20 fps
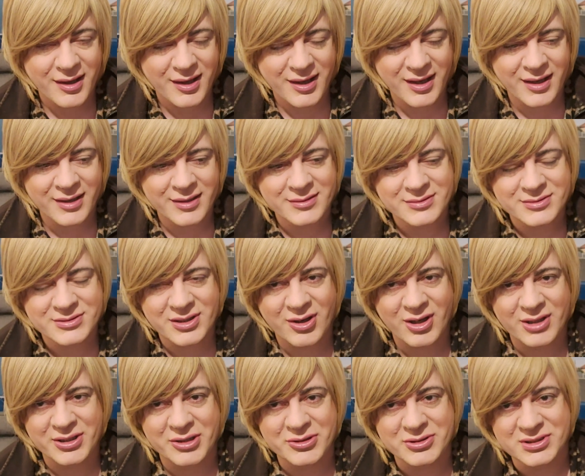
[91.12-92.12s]
and
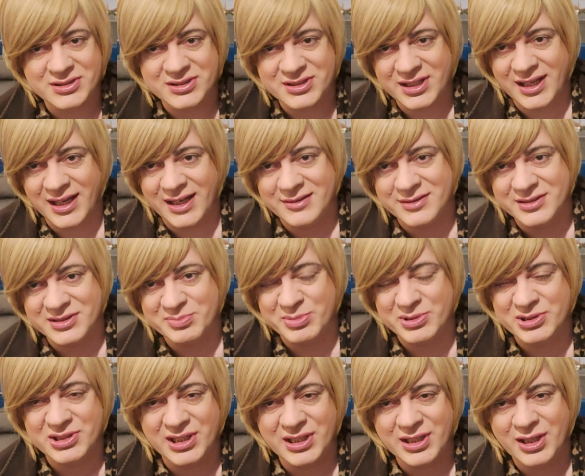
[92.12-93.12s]
I noticed he had this
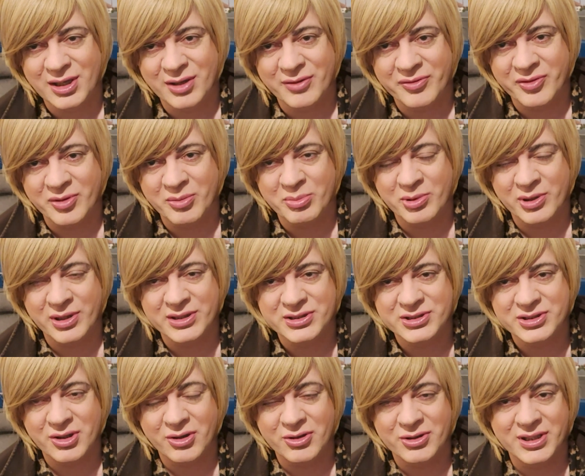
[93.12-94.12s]
particular
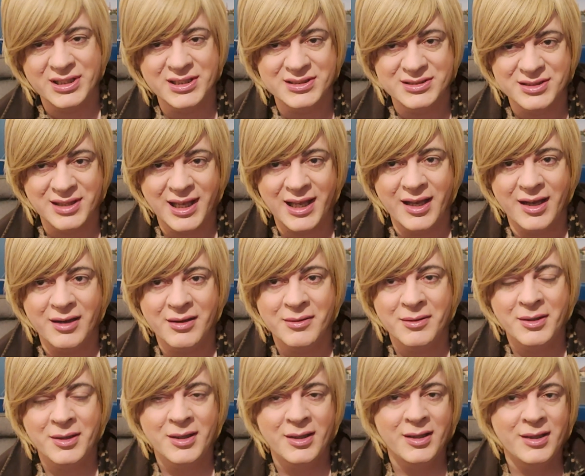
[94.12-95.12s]
footbridge on his layout.
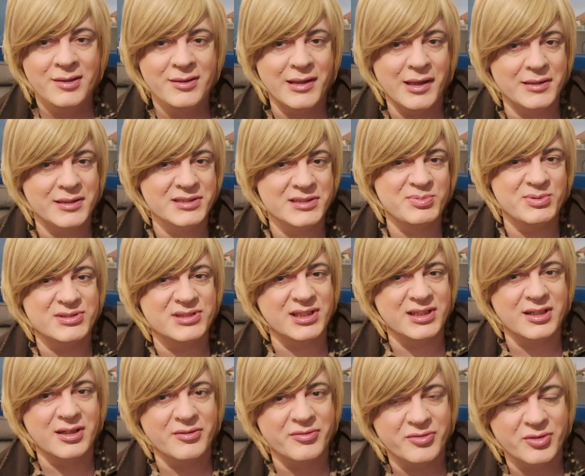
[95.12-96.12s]
Now, this
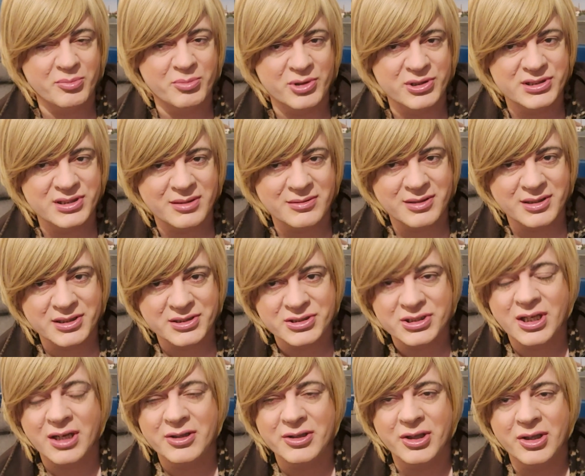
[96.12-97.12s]
particular footbridge that I'm going to
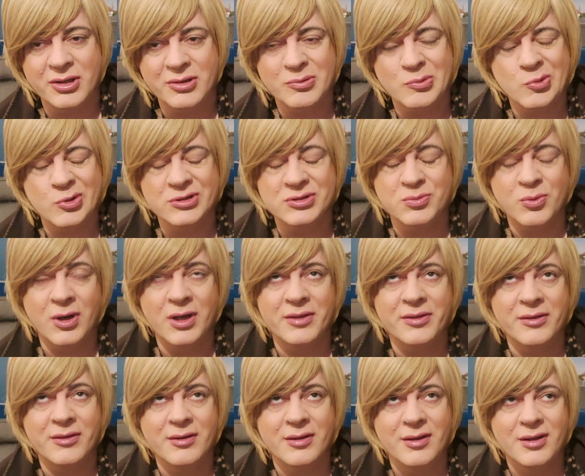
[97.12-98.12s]
show you was
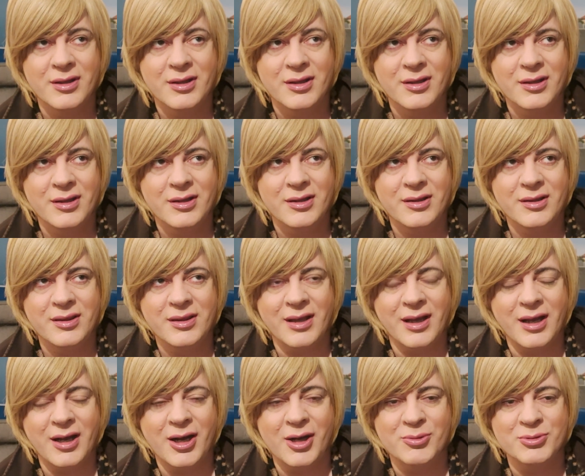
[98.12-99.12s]
one
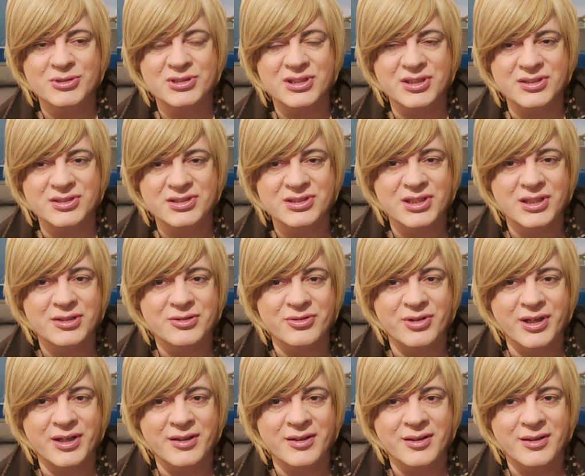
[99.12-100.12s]
that I was
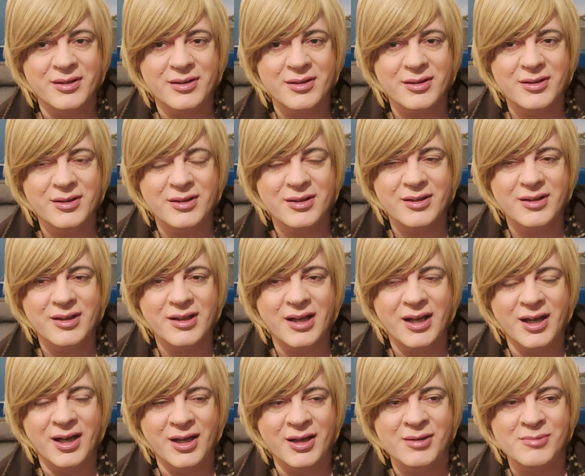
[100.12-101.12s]
considering
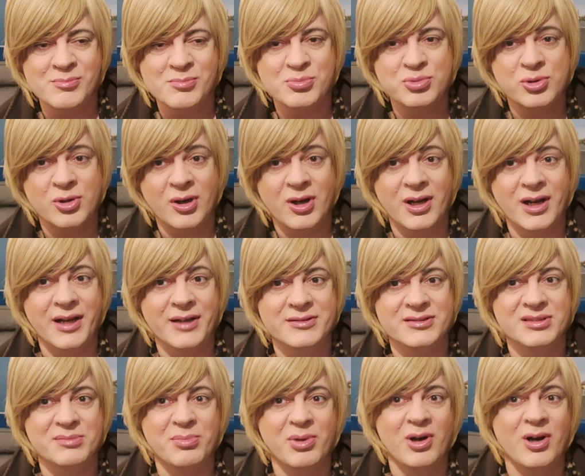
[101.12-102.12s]
prior
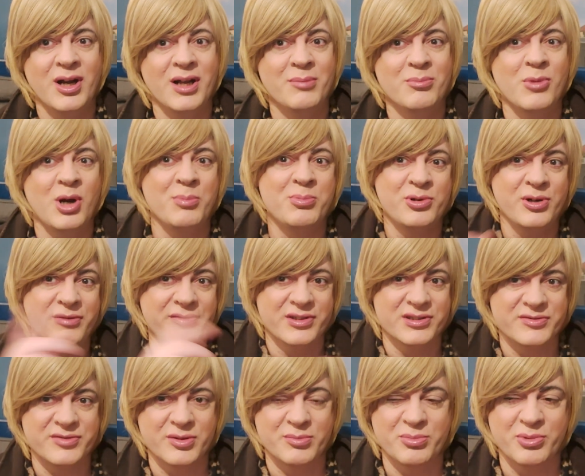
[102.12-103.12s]
to buying my
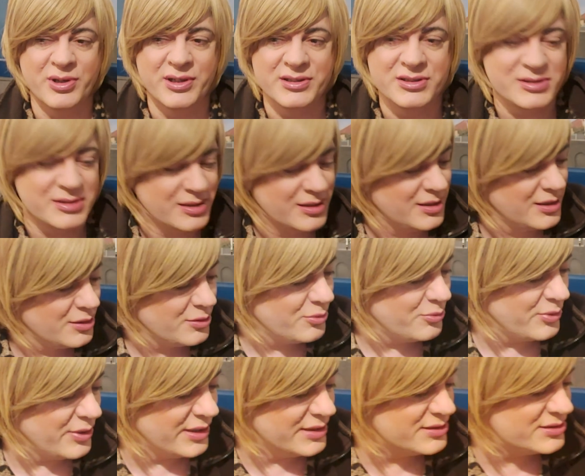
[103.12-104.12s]
previous footbridge,
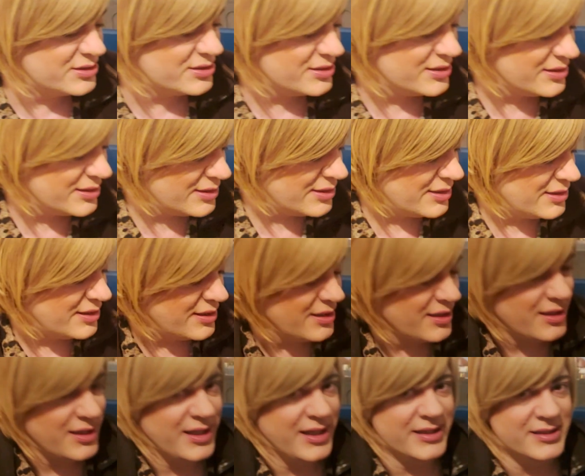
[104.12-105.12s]
which
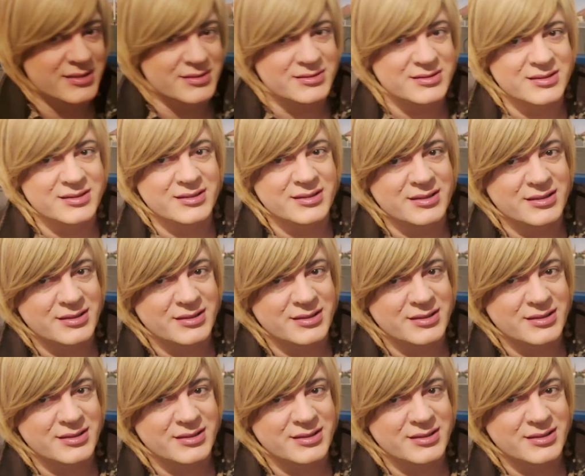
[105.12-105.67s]
is